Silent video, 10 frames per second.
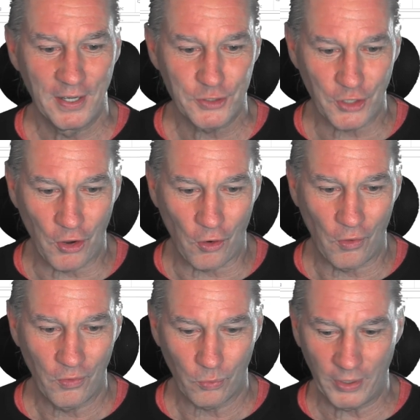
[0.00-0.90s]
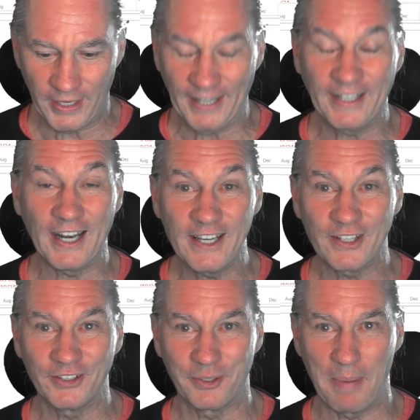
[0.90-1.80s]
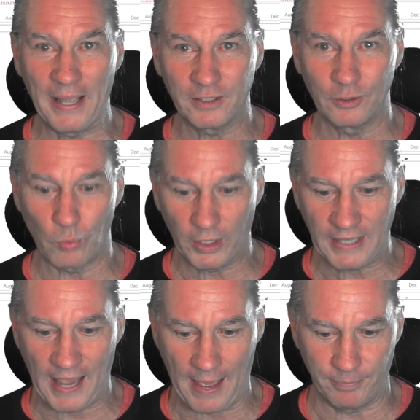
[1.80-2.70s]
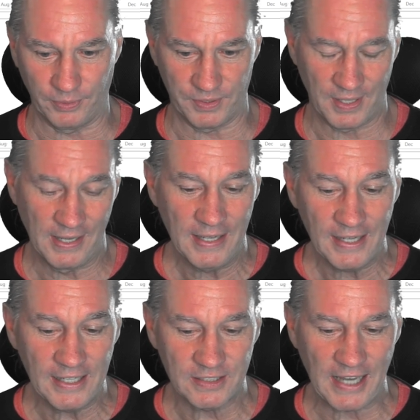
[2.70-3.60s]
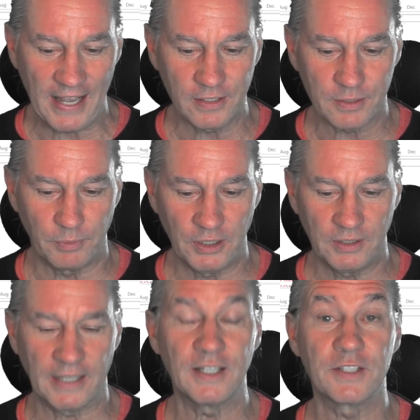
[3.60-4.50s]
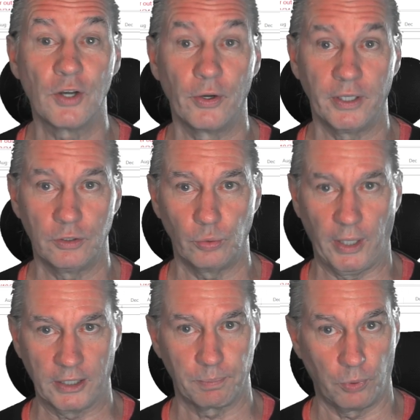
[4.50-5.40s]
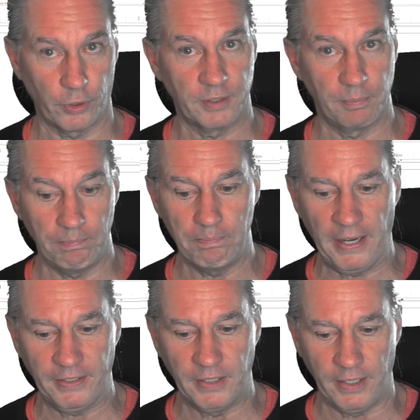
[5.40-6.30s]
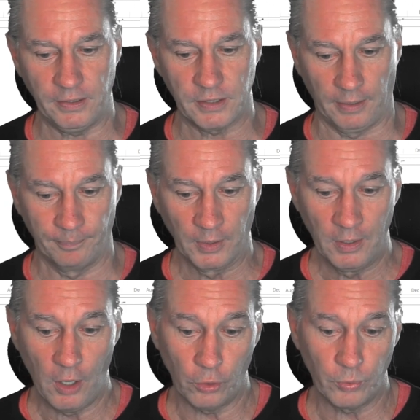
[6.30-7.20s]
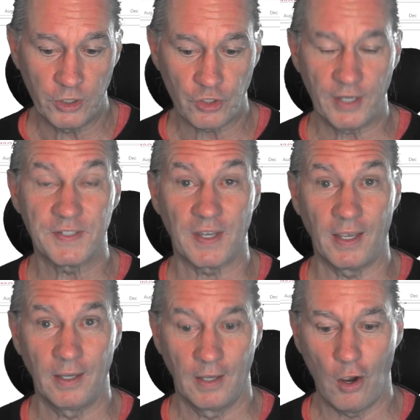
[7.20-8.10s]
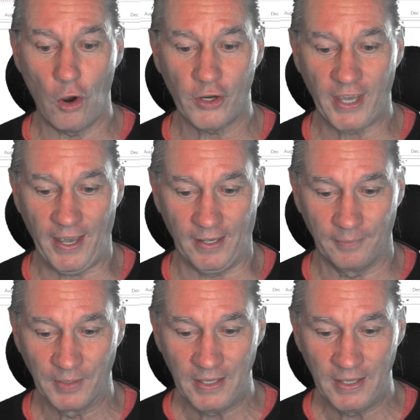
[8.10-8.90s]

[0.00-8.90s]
So when I click on the button, what happens? It tells me that it's going to export my data, on which I say, OK.